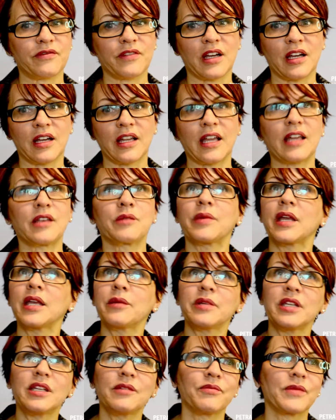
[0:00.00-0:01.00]
I uh, had a
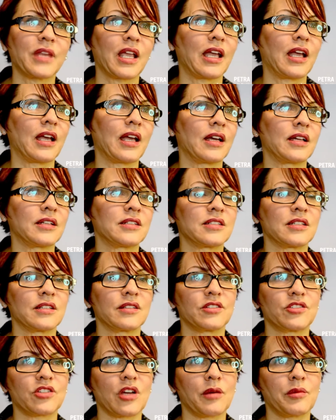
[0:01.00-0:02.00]
baby. And uh, the
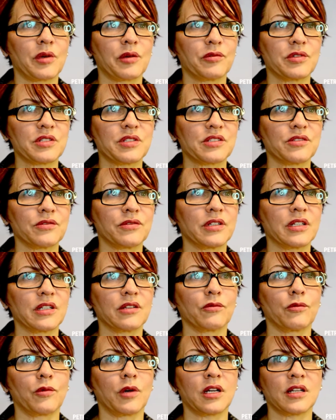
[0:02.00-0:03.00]
job I was doing
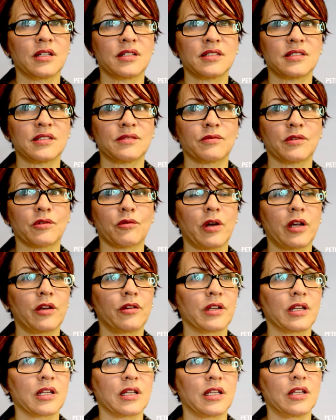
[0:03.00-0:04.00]
was
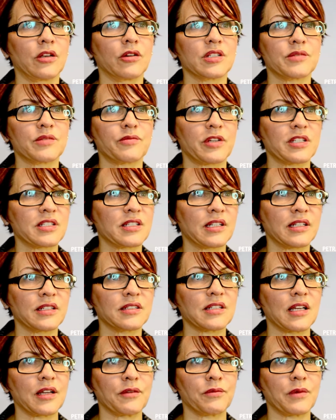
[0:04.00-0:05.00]
requiring, you know, as president,
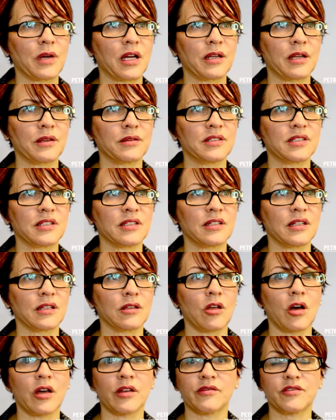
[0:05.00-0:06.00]
I, I did a
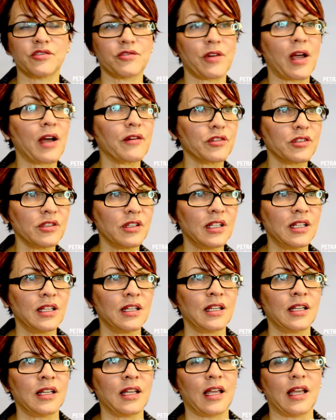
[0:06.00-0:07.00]
lot of travel
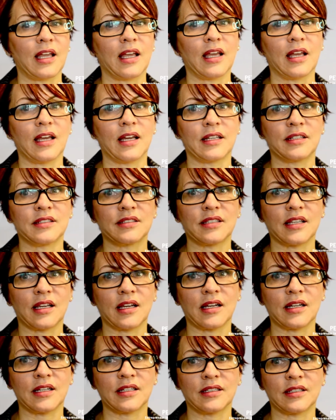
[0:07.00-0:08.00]
and
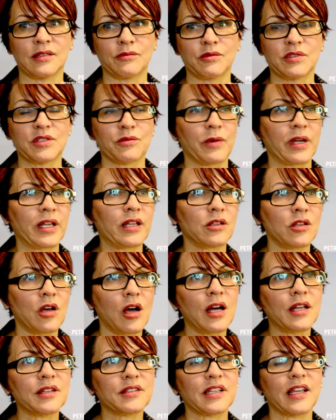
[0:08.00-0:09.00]
uh, was away a
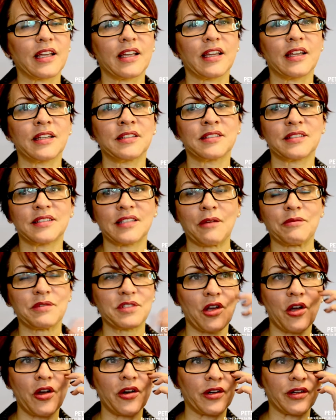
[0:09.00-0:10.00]
lot, and that was
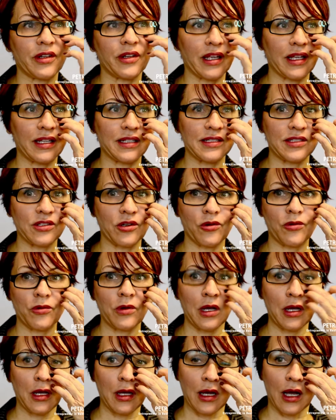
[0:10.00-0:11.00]
hard. And so
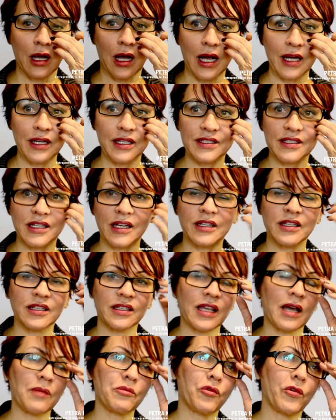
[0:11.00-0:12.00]
I decided at
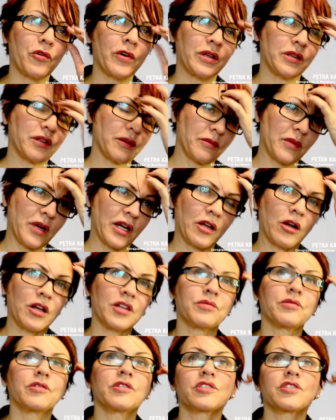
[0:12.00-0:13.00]
that point, my
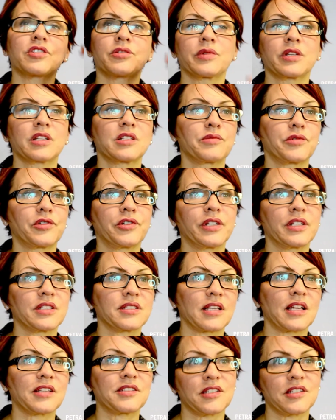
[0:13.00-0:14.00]
entrepreneurship experience
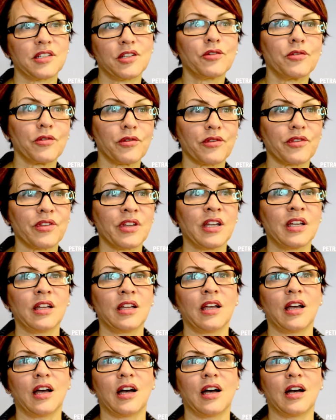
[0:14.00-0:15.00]
as a youth
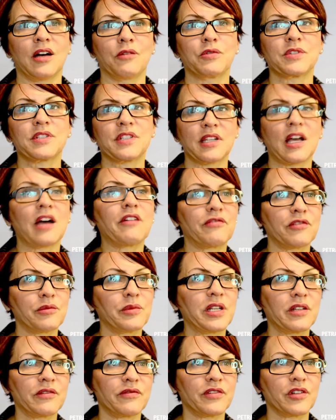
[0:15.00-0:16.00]
uh, was enough for me
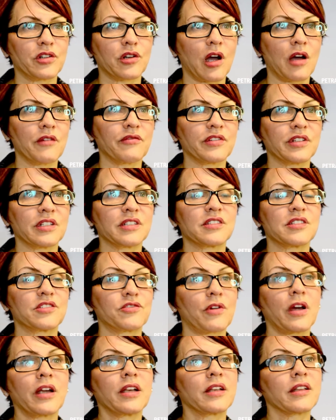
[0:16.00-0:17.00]
to feel confident to
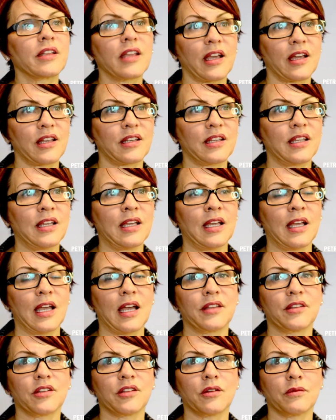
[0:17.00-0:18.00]
try it again.
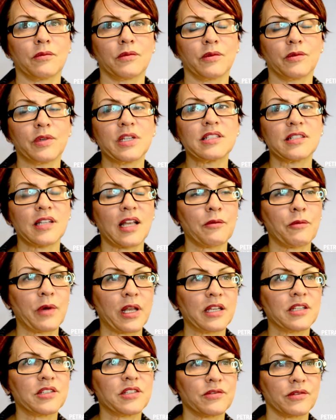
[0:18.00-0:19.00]
And the, the, reason I went
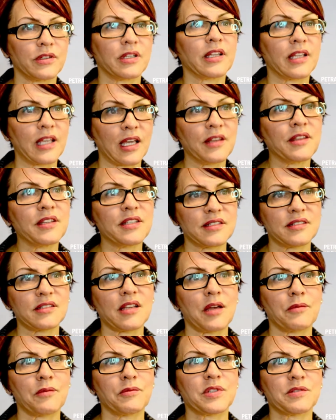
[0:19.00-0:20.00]
into it again this
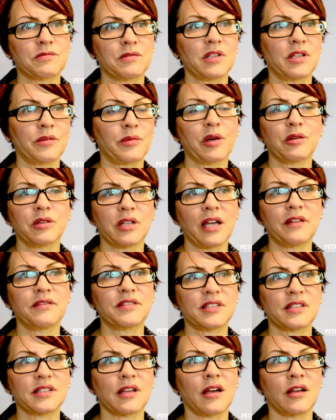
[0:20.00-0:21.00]
time was really about
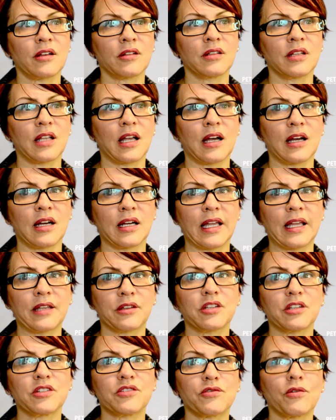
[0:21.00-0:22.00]
lifestyle uh, and
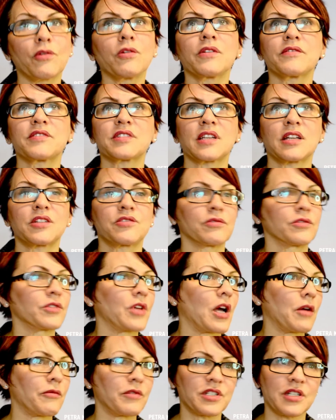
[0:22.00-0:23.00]
control of schedule,
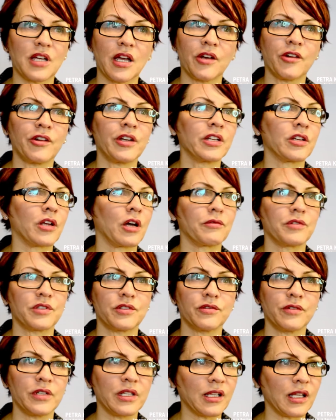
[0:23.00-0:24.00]
not retiring, not
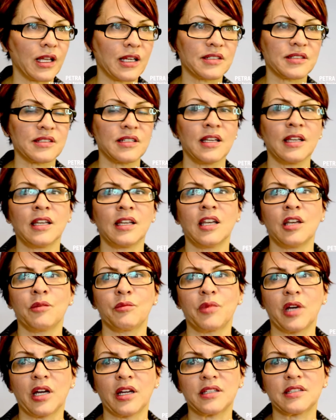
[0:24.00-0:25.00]
doing less,
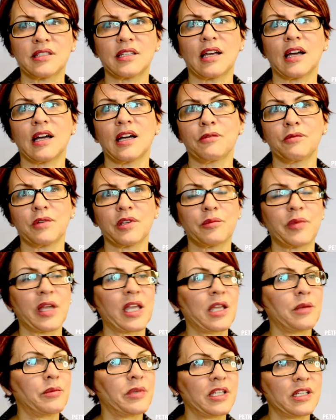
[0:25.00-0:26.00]
but uh, with a
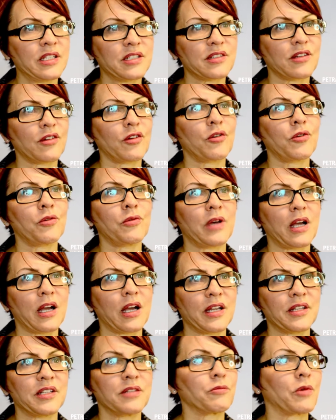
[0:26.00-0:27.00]
baby in tow, I
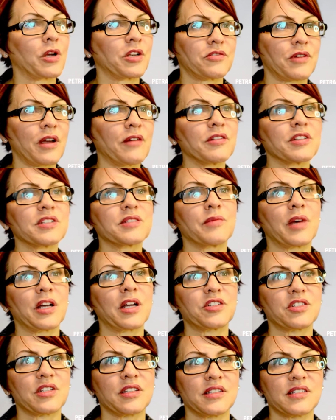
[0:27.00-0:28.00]
didn't want to travel as
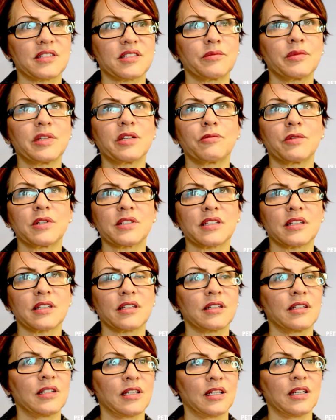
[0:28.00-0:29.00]
much, and this to me was a
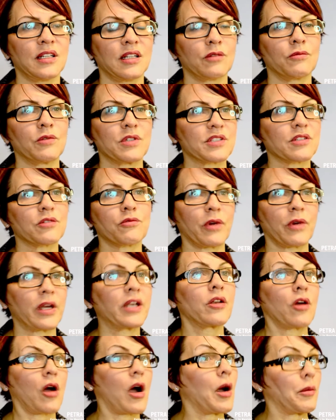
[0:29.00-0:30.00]
was a great
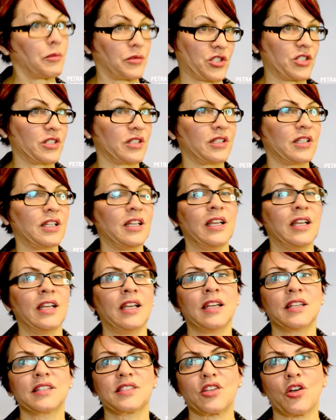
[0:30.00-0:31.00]
option.
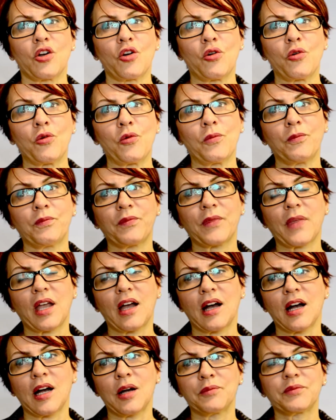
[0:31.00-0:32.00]
So
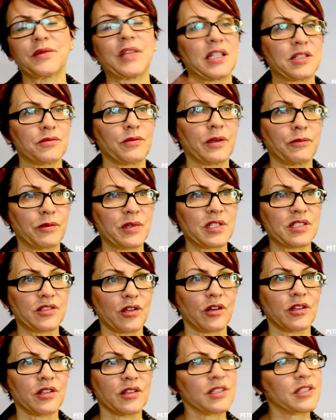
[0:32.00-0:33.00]
um, that's when we
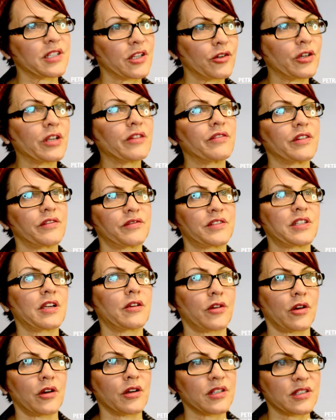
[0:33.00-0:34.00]
started the dairy, Fifth Town
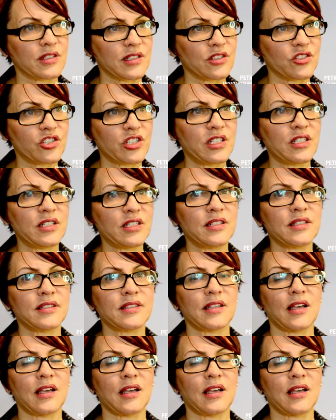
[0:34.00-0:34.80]
Artisan Cheese.